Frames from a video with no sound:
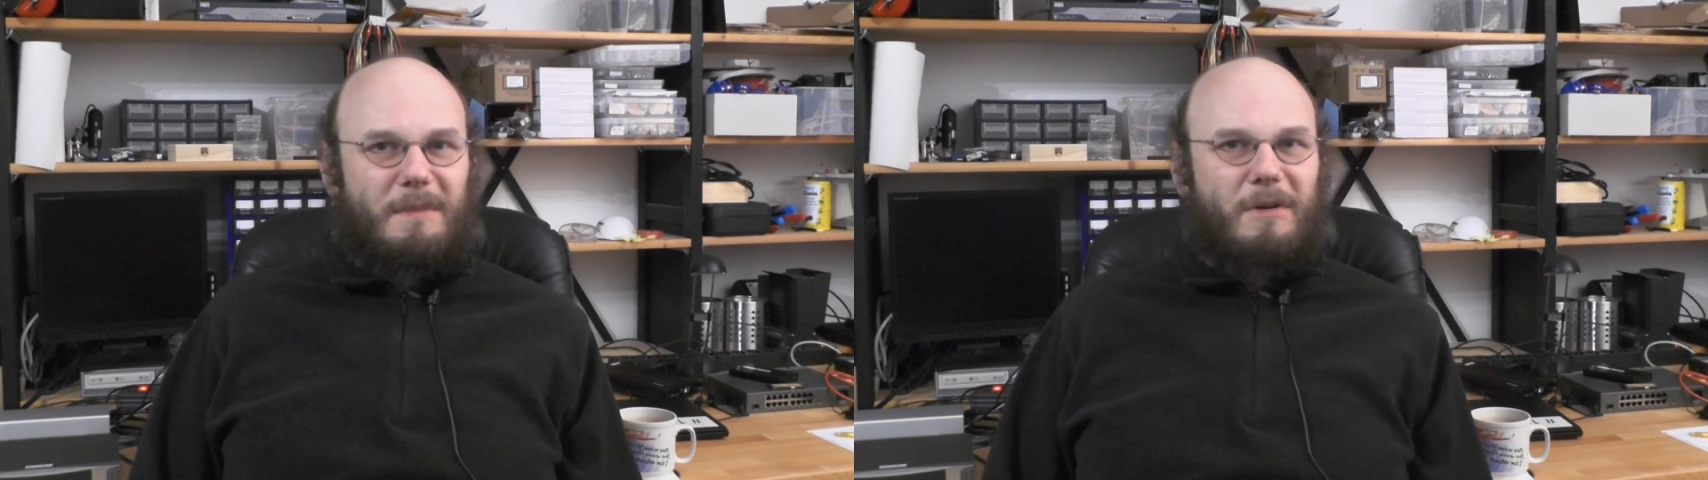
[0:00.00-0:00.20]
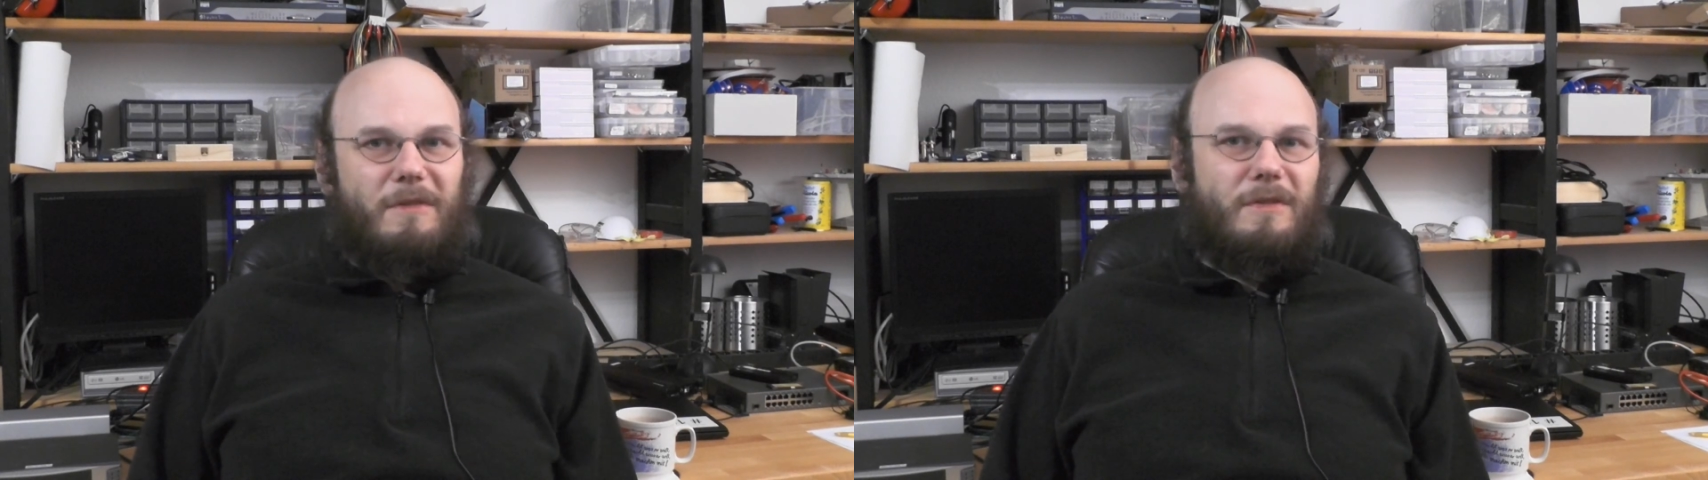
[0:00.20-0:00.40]

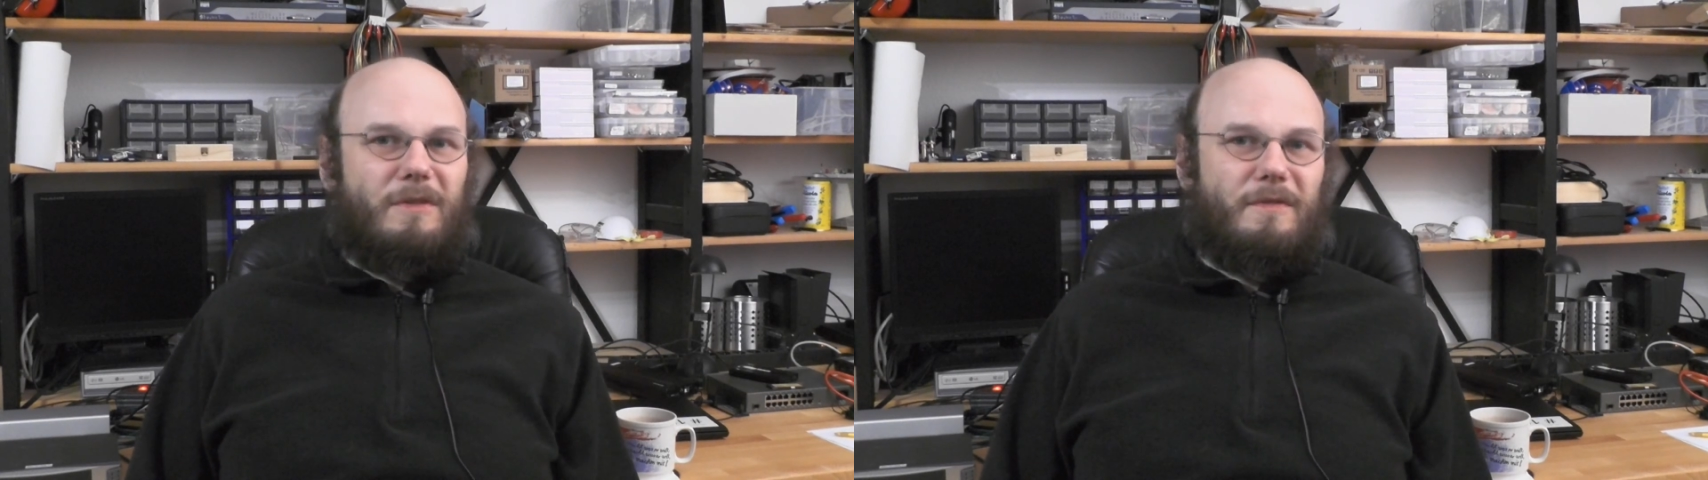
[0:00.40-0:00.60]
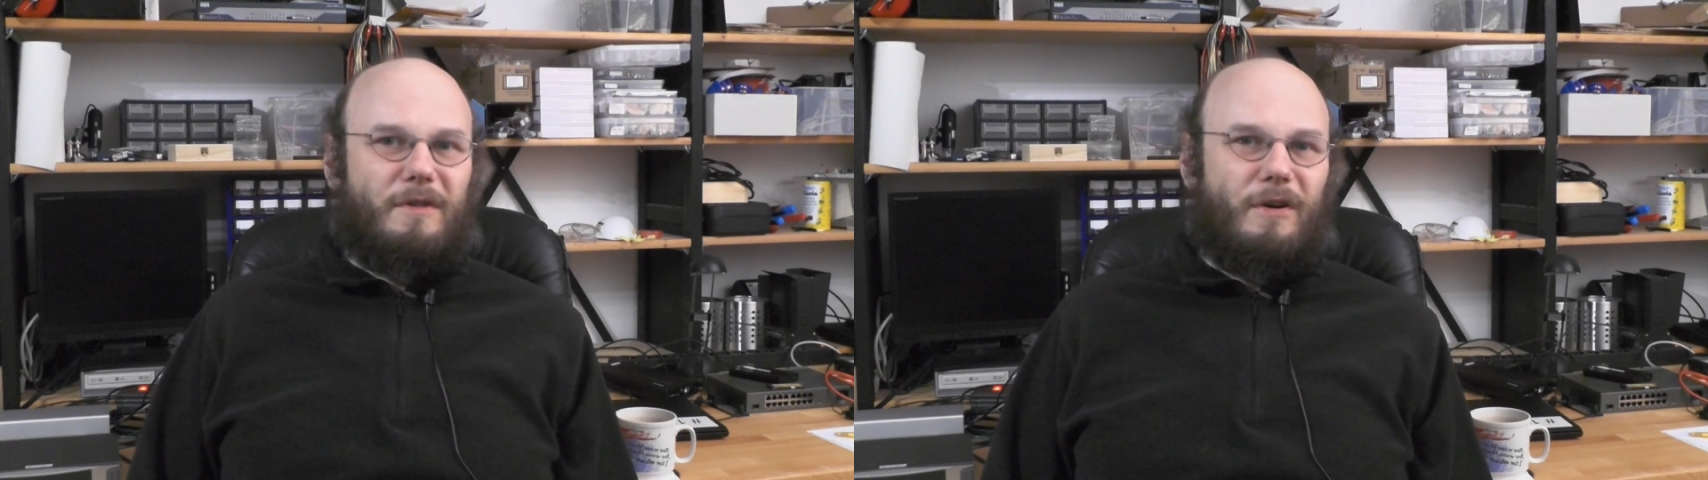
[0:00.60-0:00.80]
come over
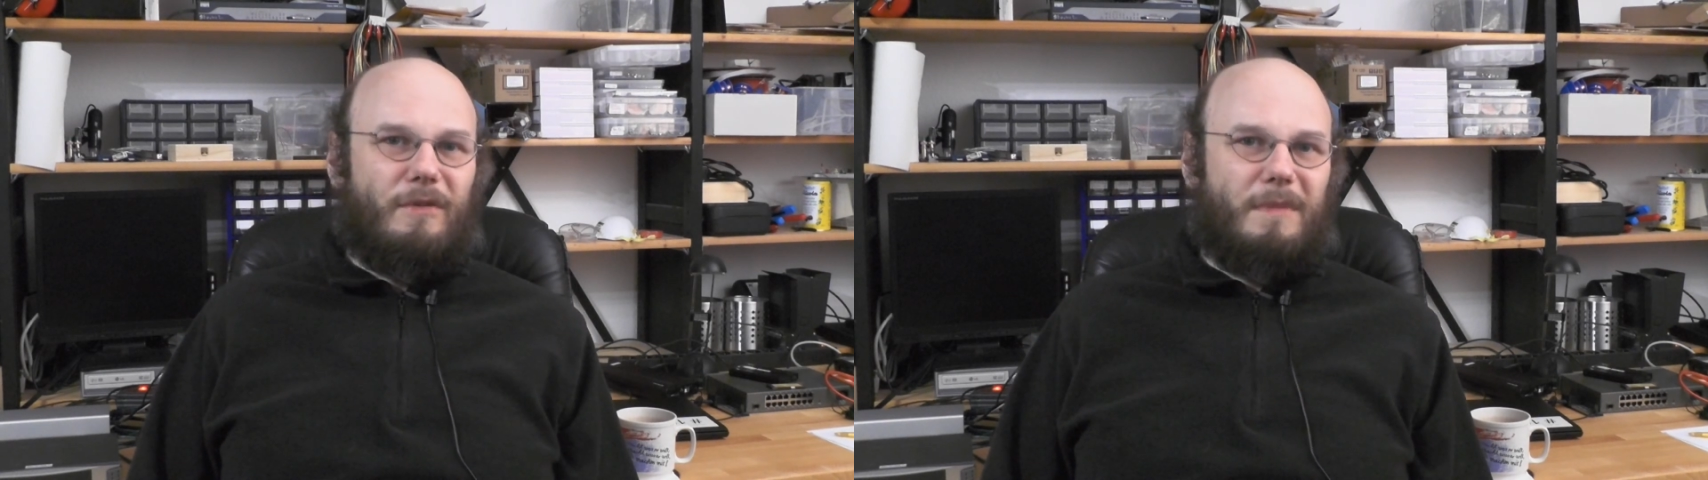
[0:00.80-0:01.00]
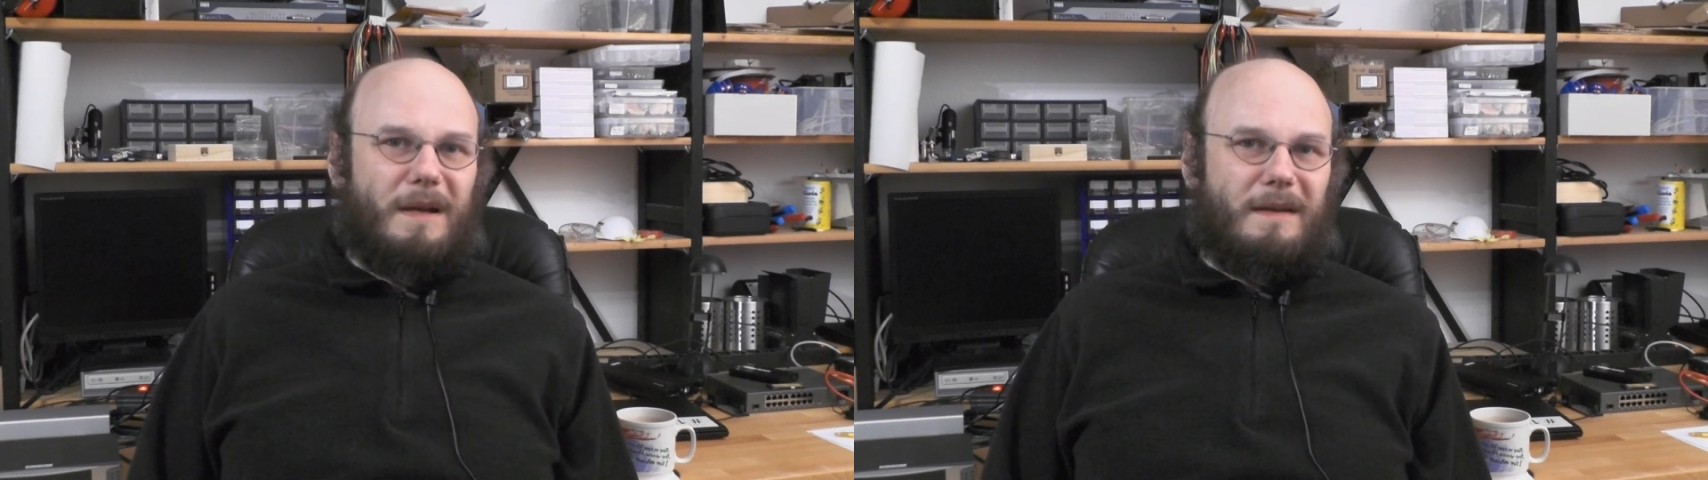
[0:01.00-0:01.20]
to the
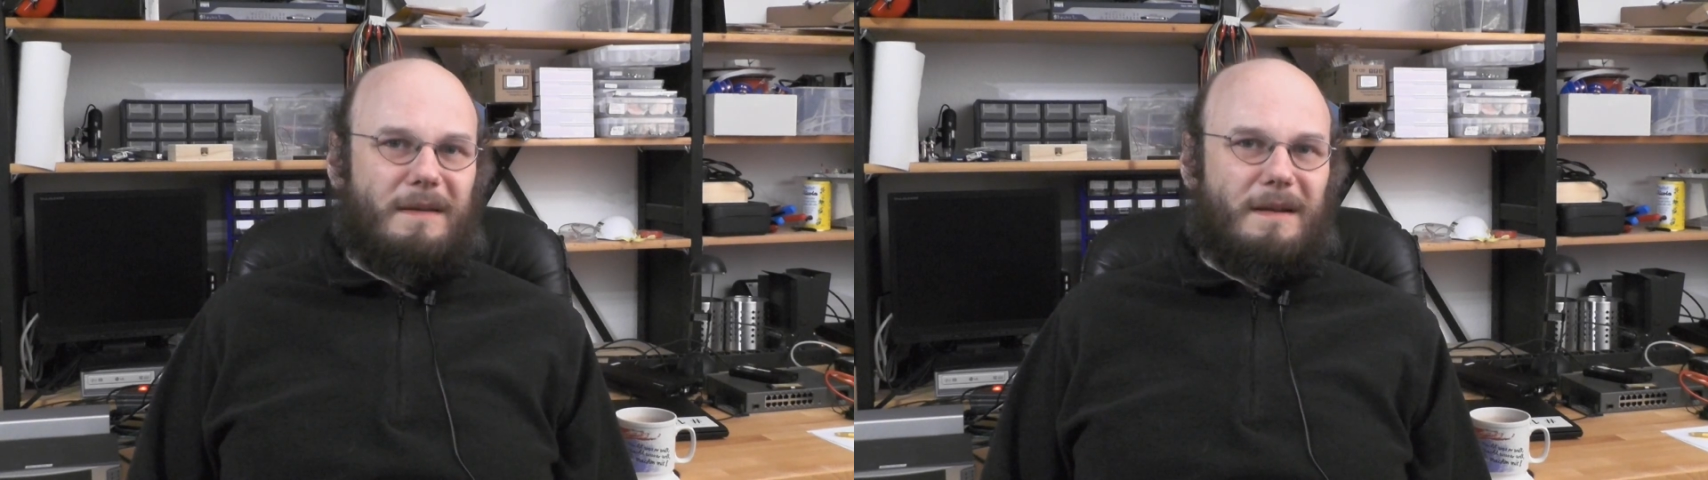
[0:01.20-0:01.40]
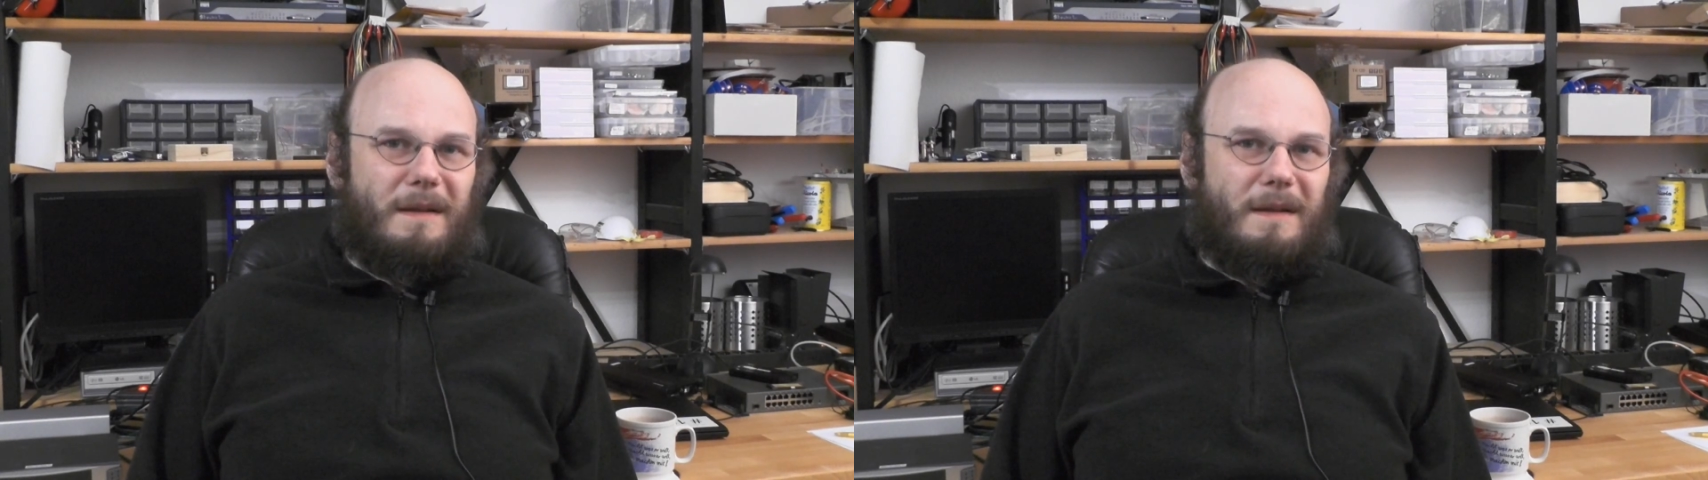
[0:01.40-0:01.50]
forum at